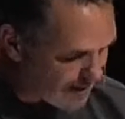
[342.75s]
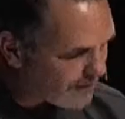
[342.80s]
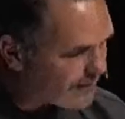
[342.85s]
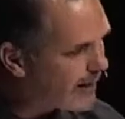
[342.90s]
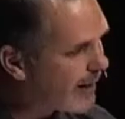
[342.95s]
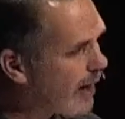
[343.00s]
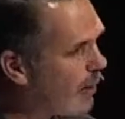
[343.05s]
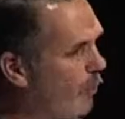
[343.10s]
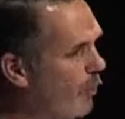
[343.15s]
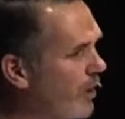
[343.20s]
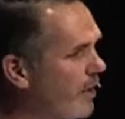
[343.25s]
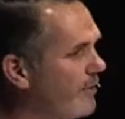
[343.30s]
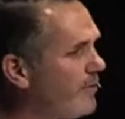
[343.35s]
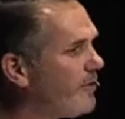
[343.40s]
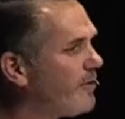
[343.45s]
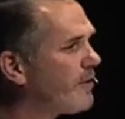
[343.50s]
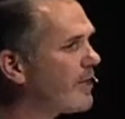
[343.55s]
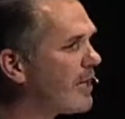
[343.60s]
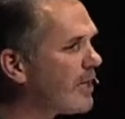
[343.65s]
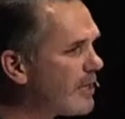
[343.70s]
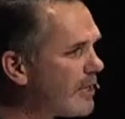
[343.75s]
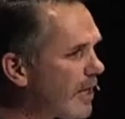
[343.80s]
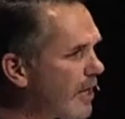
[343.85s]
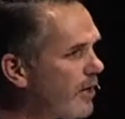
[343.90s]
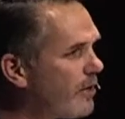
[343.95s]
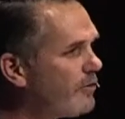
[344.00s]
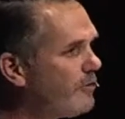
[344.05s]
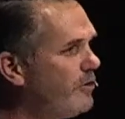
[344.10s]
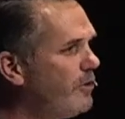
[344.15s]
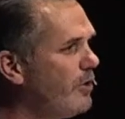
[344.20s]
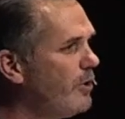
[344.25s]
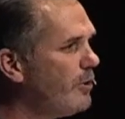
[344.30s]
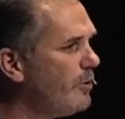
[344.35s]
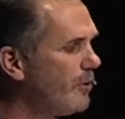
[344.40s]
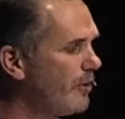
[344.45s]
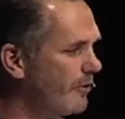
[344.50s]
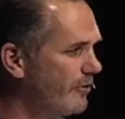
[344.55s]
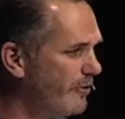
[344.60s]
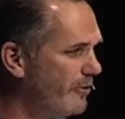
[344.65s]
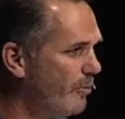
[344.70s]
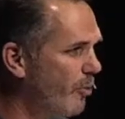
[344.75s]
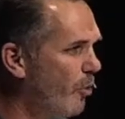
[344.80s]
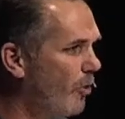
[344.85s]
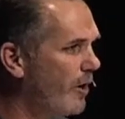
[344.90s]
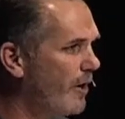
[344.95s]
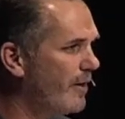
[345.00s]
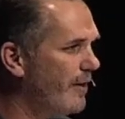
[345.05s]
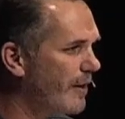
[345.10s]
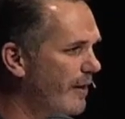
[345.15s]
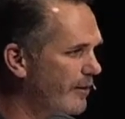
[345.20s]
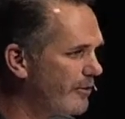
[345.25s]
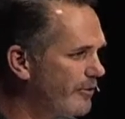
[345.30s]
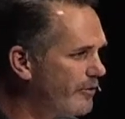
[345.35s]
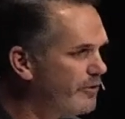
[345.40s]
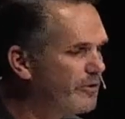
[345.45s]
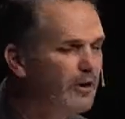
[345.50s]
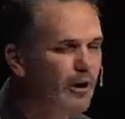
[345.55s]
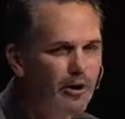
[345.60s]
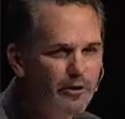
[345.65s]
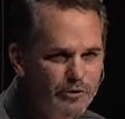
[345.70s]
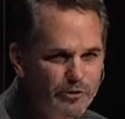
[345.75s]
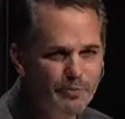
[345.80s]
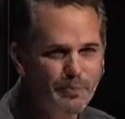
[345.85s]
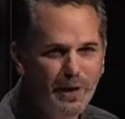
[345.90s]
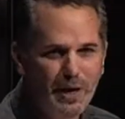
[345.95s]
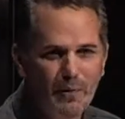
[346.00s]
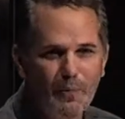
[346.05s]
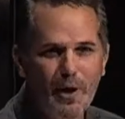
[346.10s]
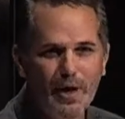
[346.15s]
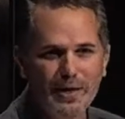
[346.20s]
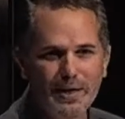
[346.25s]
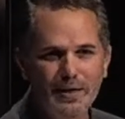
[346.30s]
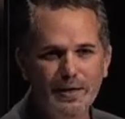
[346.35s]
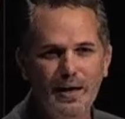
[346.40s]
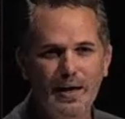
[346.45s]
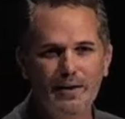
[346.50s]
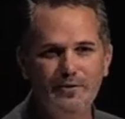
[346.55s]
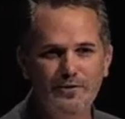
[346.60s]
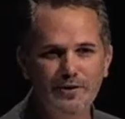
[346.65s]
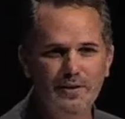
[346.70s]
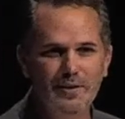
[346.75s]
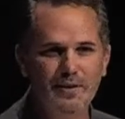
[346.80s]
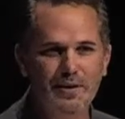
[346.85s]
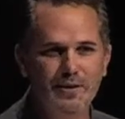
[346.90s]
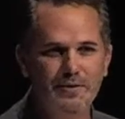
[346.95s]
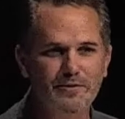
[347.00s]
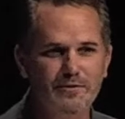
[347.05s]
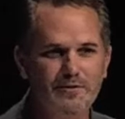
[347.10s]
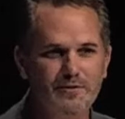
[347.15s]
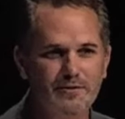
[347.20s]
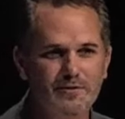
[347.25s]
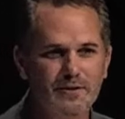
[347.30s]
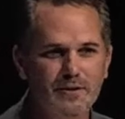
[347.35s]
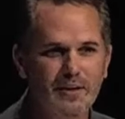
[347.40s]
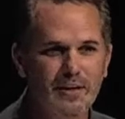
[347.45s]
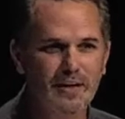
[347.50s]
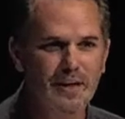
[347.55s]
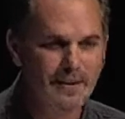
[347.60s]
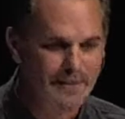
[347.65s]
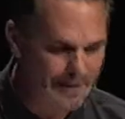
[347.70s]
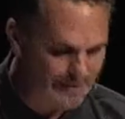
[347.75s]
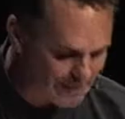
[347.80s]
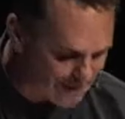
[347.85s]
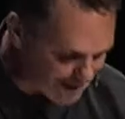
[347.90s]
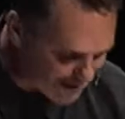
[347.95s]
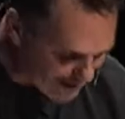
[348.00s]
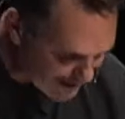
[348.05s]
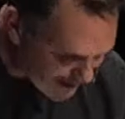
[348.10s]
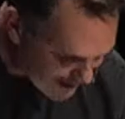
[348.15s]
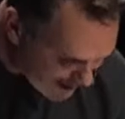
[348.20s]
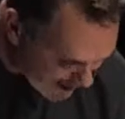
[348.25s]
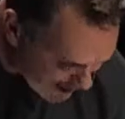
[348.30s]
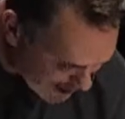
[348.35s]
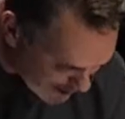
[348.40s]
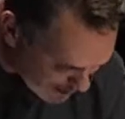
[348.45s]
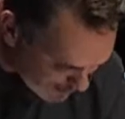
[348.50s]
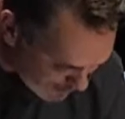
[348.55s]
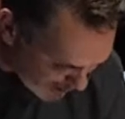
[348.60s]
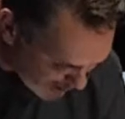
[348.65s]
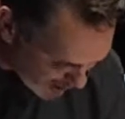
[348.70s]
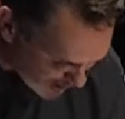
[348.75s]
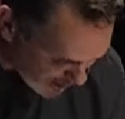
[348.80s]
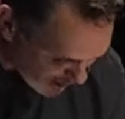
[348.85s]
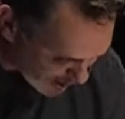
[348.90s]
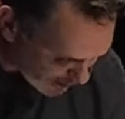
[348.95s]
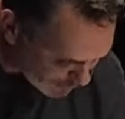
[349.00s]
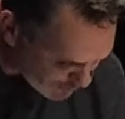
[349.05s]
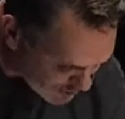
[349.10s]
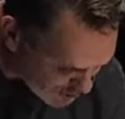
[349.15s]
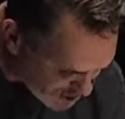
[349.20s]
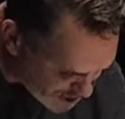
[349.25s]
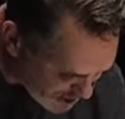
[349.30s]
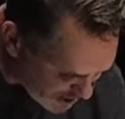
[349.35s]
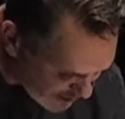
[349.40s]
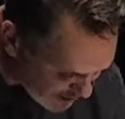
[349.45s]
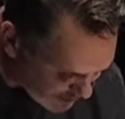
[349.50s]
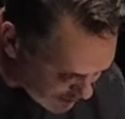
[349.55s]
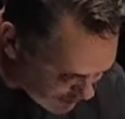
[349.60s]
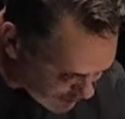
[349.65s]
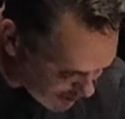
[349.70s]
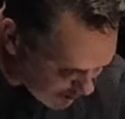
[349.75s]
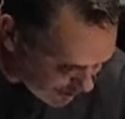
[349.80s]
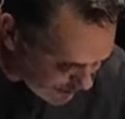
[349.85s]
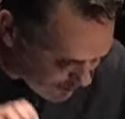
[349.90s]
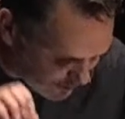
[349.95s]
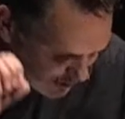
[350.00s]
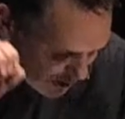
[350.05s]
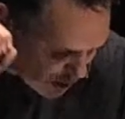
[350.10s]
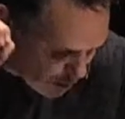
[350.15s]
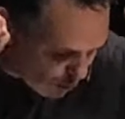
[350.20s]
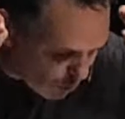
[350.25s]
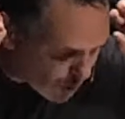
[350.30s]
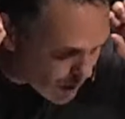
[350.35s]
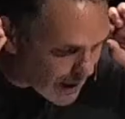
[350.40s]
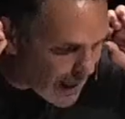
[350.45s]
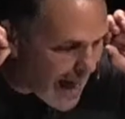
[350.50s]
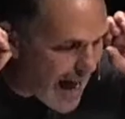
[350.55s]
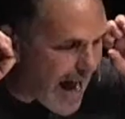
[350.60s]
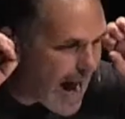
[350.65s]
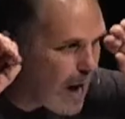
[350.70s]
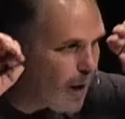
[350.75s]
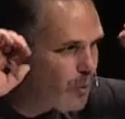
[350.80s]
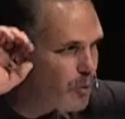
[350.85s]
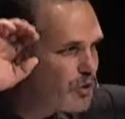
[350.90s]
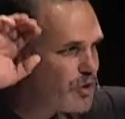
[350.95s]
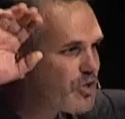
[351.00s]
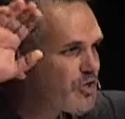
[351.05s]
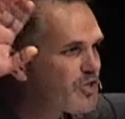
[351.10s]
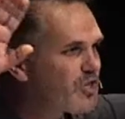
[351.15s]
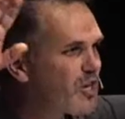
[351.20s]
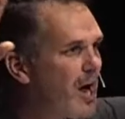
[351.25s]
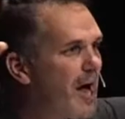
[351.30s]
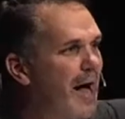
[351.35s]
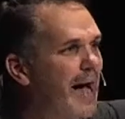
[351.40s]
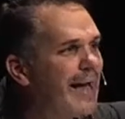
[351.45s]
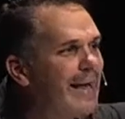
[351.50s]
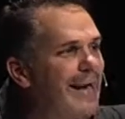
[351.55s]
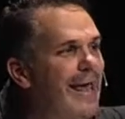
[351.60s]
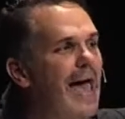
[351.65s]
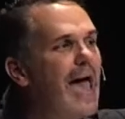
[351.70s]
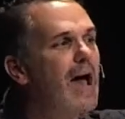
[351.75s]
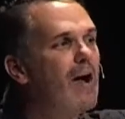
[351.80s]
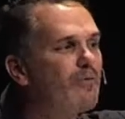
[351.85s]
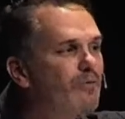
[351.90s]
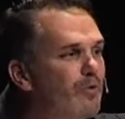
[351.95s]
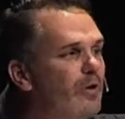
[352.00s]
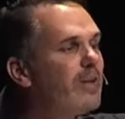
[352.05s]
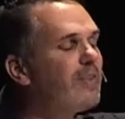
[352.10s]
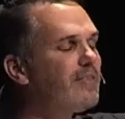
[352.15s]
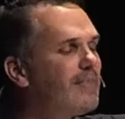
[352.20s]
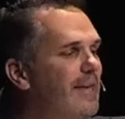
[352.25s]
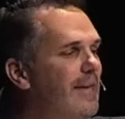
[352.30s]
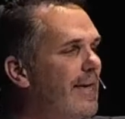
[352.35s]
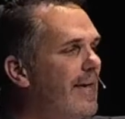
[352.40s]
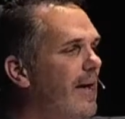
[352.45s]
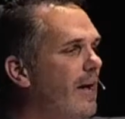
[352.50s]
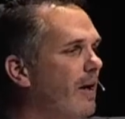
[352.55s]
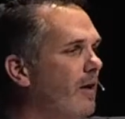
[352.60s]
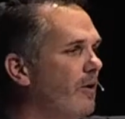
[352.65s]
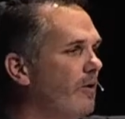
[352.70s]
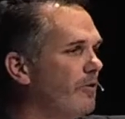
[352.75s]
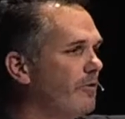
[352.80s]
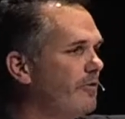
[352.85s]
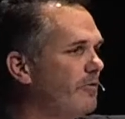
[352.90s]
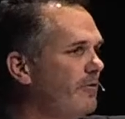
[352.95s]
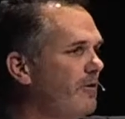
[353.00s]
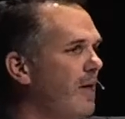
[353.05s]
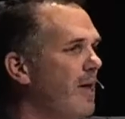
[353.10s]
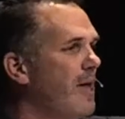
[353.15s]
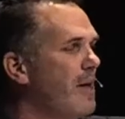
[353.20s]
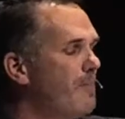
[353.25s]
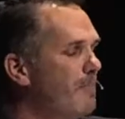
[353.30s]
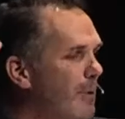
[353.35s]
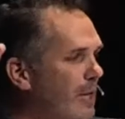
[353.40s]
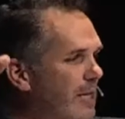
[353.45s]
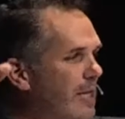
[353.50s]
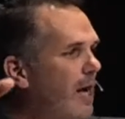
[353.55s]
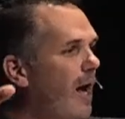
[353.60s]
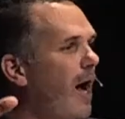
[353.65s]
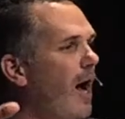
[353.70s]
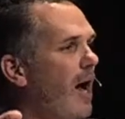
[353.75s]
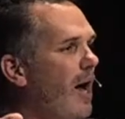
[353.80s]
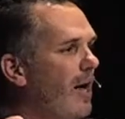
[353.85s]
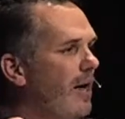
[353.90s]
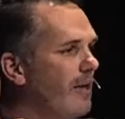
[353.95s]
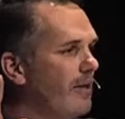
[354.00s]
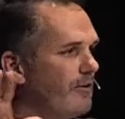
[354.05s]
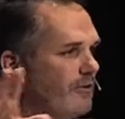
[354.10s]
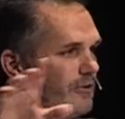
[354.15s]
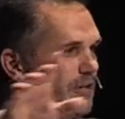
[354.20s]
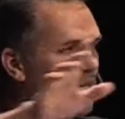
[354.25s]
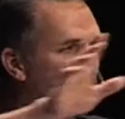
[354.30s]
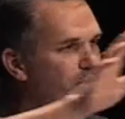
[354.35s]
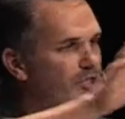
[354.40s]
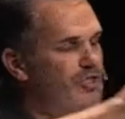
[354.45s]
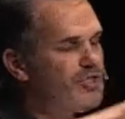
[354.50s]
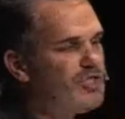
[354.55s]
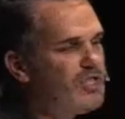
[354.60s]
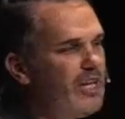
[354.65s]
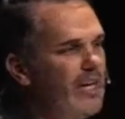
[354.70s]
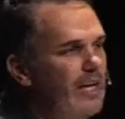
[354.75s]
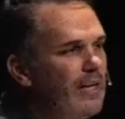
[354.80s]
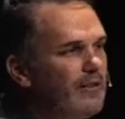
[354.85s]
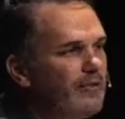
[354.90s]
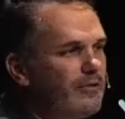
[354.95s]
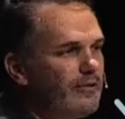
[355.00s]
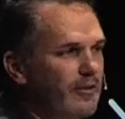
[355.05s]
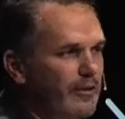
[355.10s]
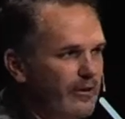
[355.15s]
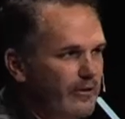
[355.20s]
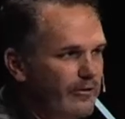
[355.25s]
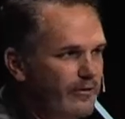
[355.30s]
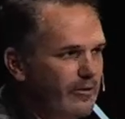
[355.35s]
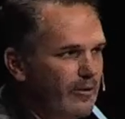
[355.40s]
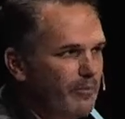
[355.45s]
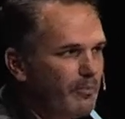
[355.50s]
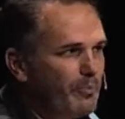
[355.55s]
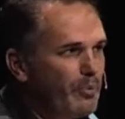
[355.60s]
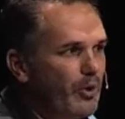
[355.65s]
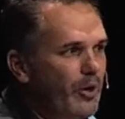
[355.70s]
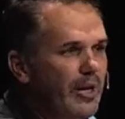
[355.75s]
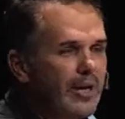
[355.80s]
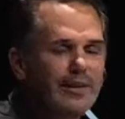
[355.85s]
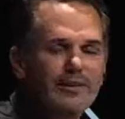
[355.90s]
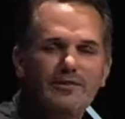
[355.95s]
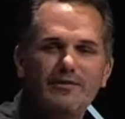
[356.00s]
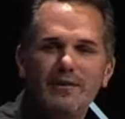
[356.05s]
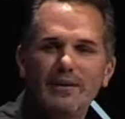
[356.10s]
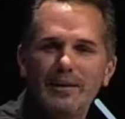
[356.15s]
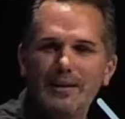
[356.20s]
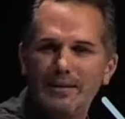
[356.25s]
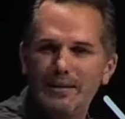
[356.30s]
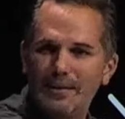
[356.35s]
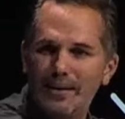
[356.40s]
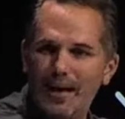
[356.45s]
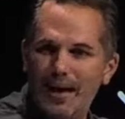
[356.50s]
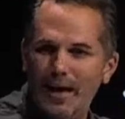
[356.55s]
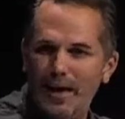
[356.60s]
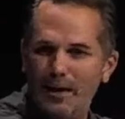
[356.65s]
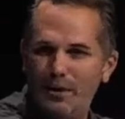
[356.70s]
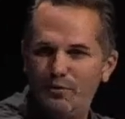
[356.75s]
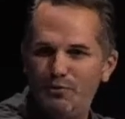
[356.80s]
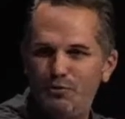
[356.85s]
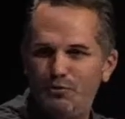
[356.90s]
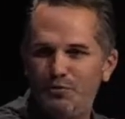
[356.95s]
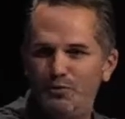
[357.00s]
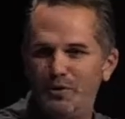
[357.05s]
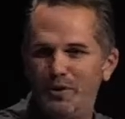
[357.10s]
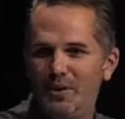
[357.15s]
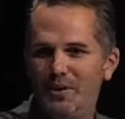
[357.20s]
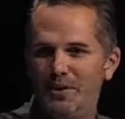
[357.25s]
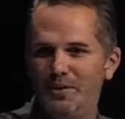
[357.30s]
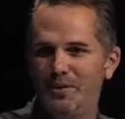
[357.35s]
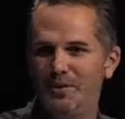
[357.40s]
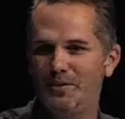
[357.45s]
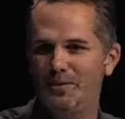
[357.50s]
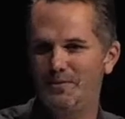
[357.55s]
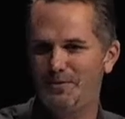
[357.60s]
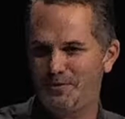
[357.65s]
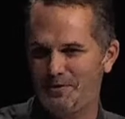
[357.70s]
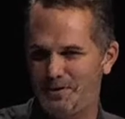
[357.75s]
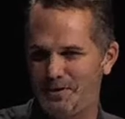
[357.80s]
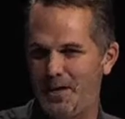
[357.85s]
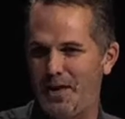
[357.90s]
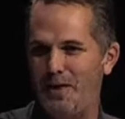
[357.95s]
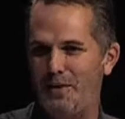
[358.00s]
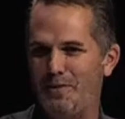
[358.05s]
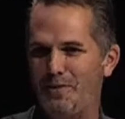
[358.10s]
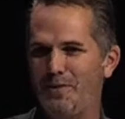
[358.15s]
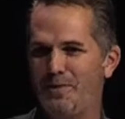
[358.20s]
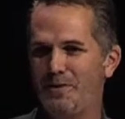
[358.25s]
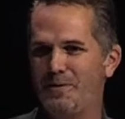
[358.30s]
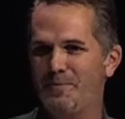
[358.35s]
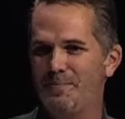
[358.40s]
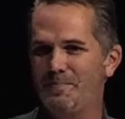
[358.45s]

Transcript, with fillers: then I want to declare to you this morning that it starts by recognizing this that the name of Jesus will outshine everything else because Jesus brings life to death.